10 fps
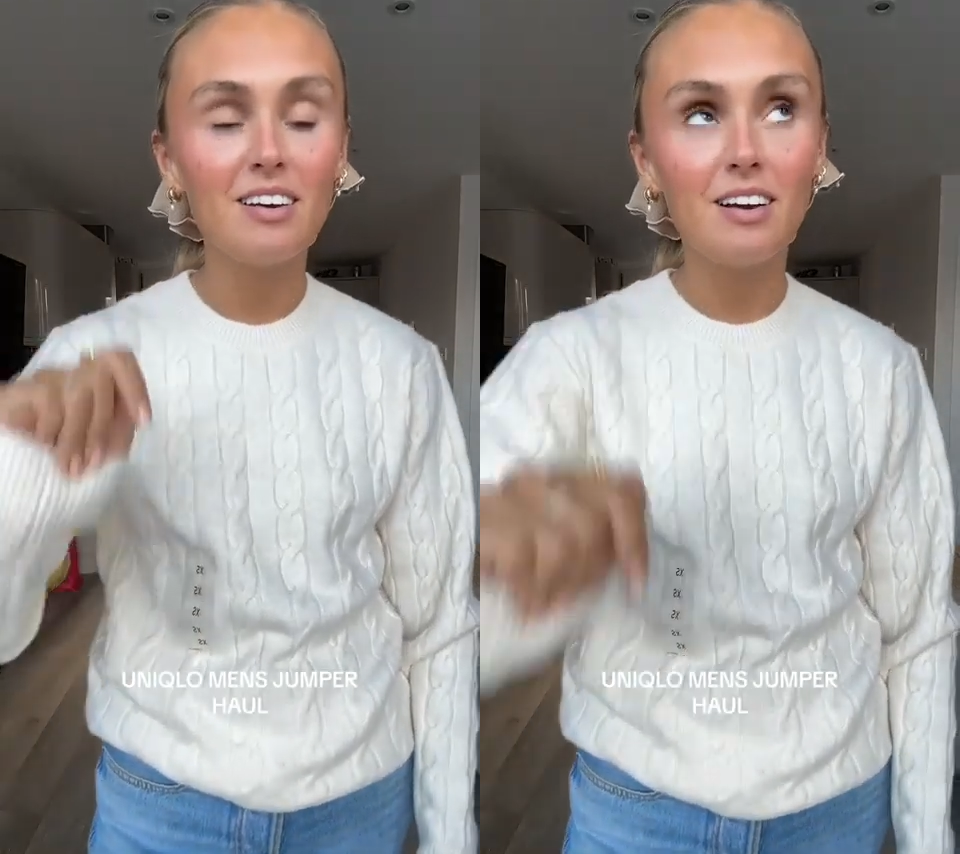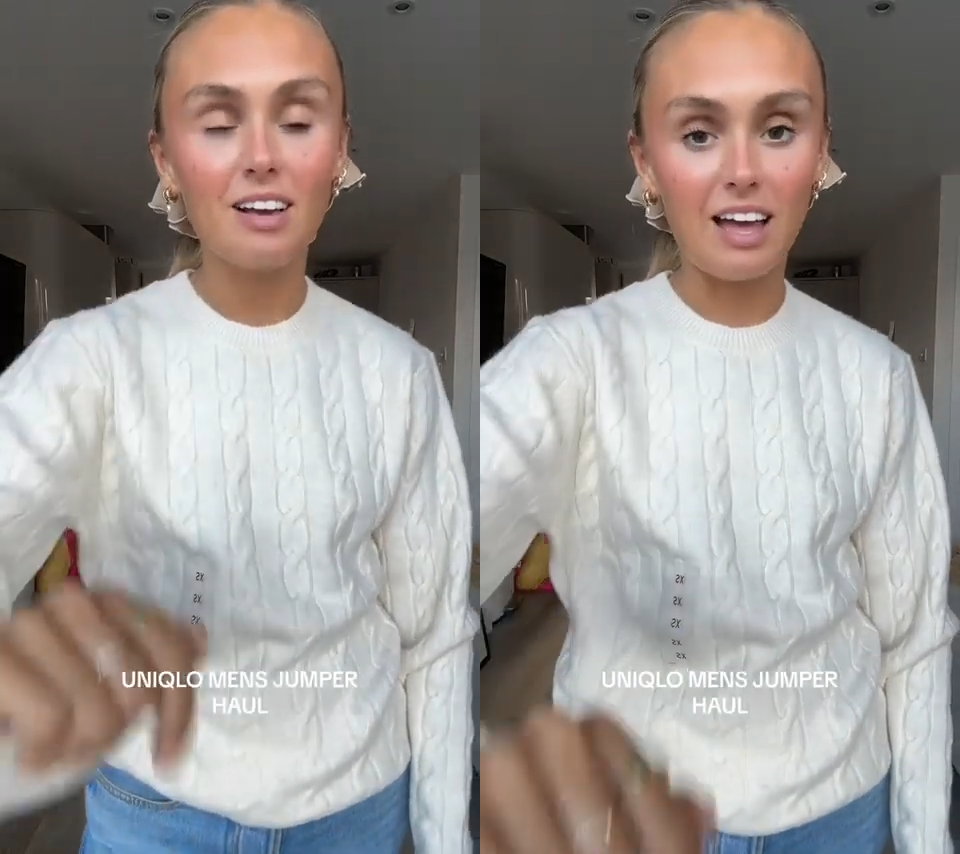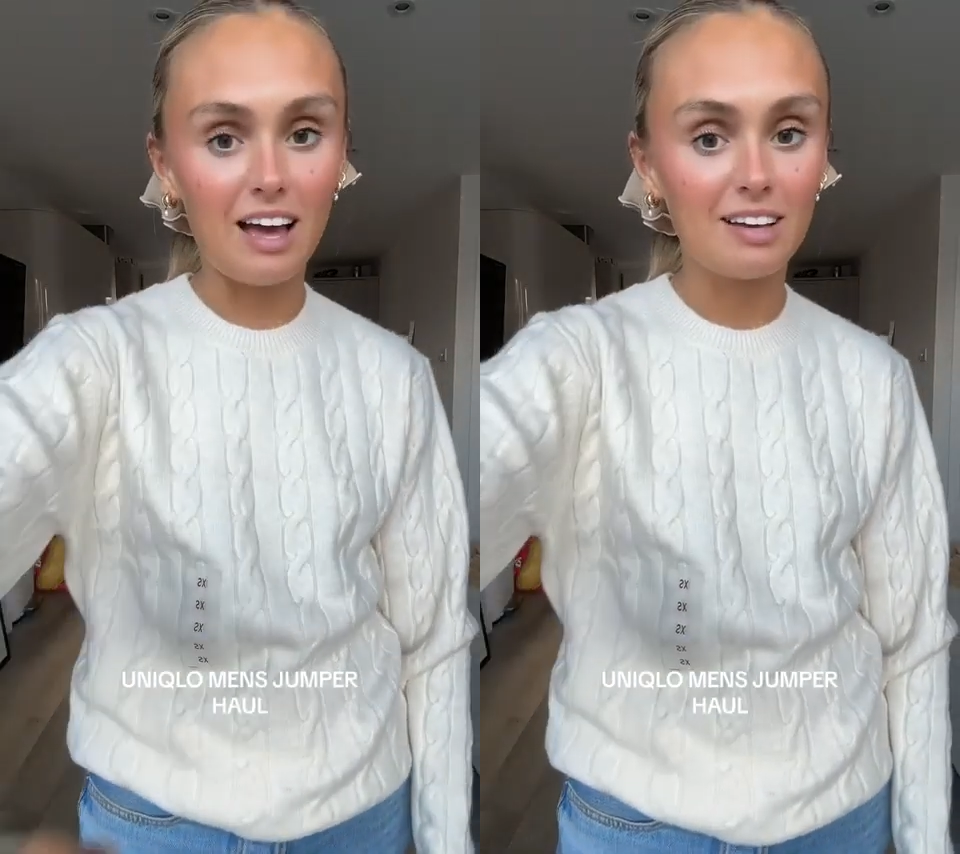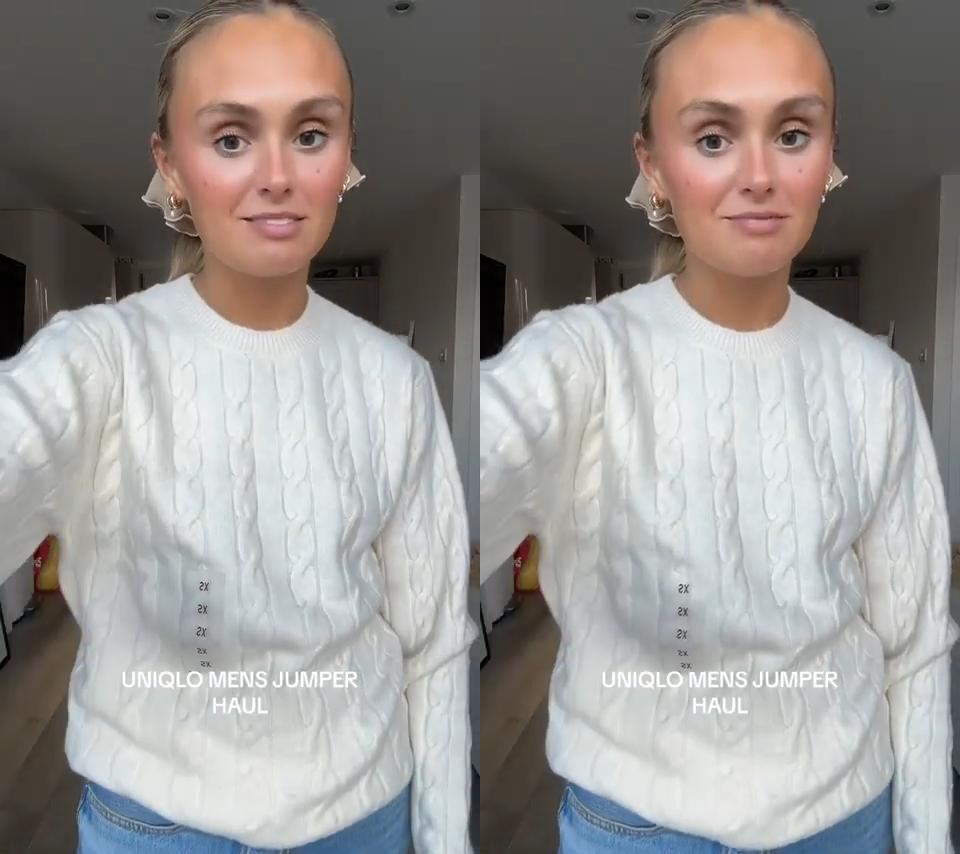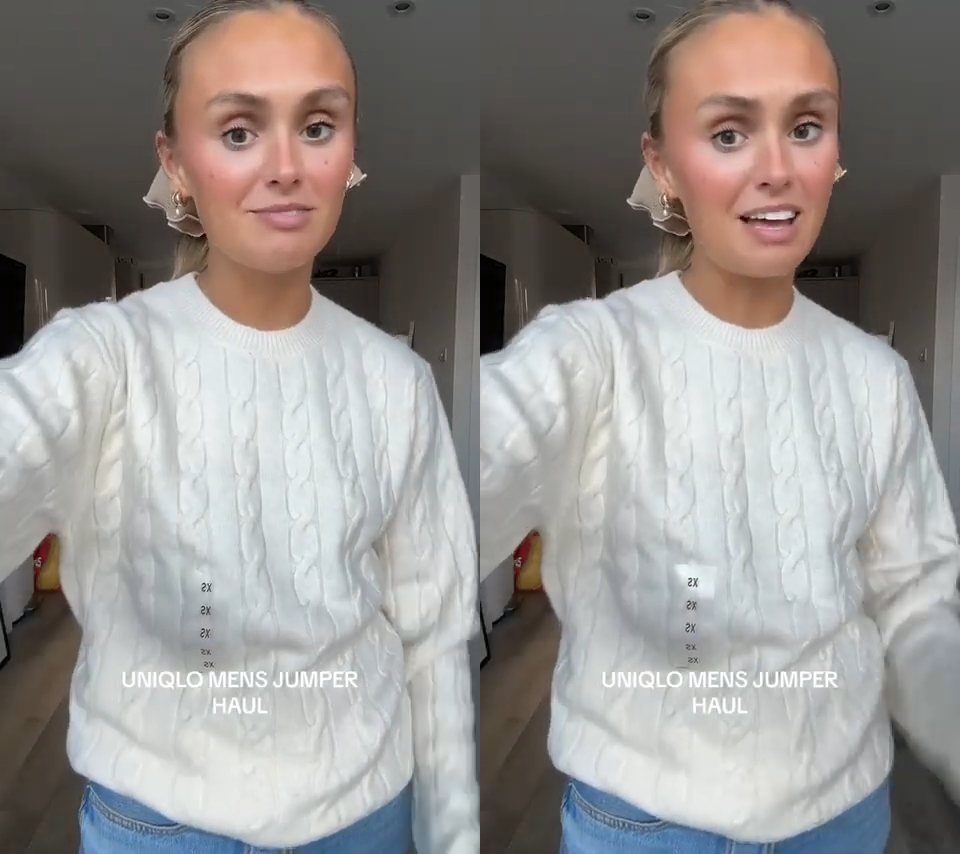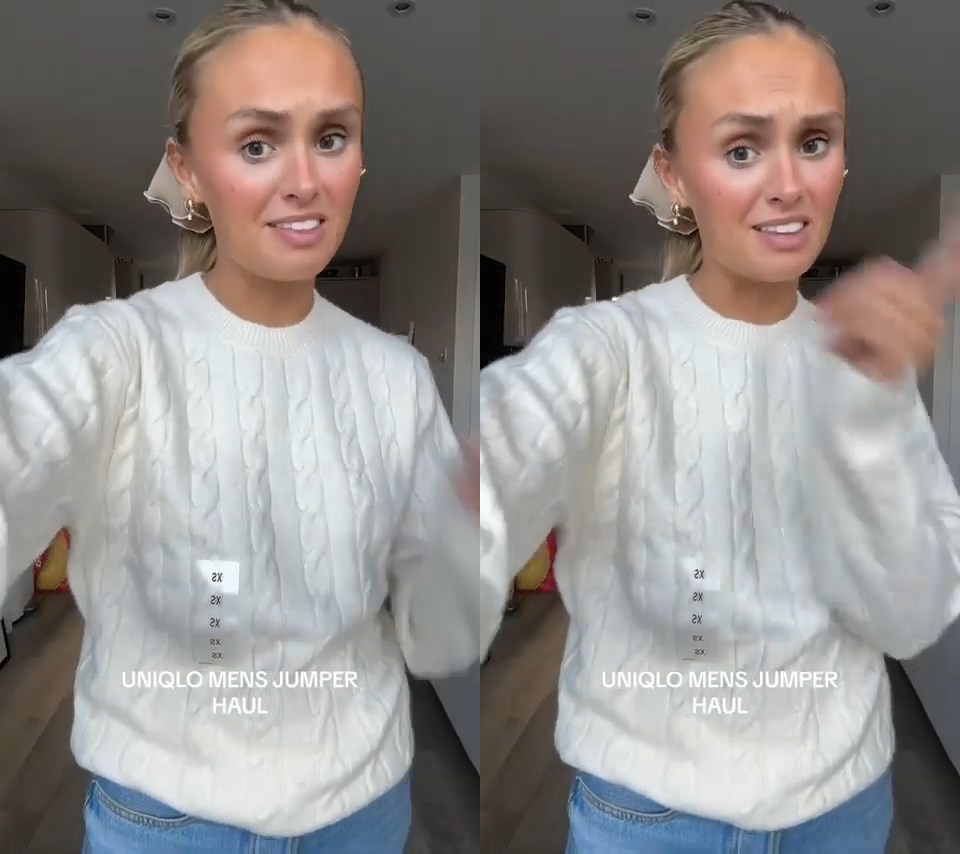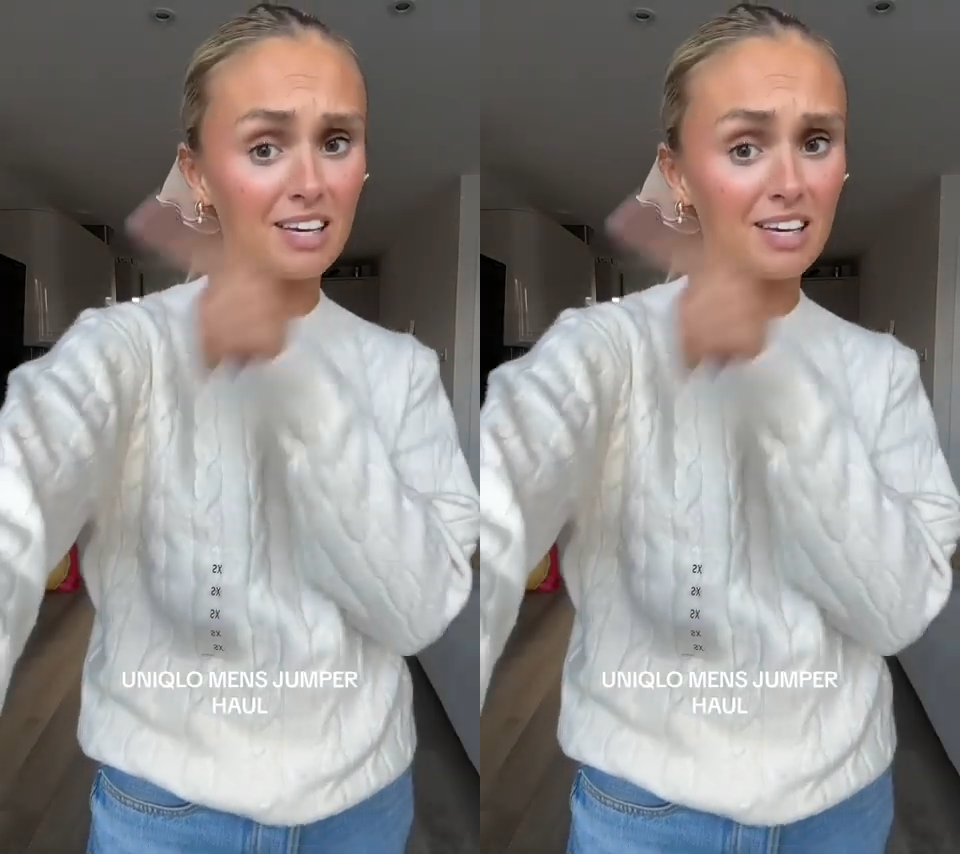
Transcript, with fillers: Okay, I think the